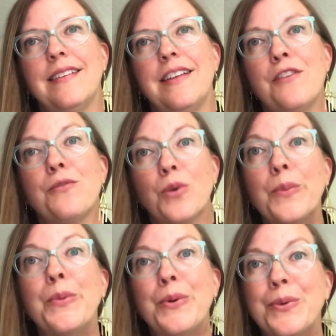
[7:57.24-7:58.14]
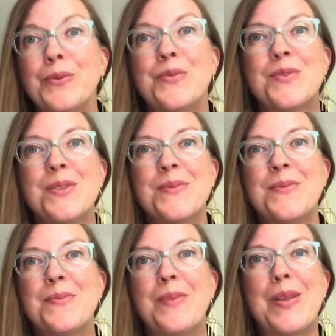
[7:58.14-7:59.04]
if we're moved
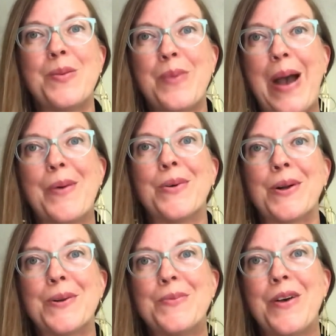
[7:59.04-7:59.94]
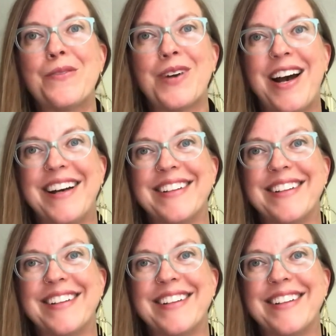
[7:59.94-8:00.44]
by the power of God.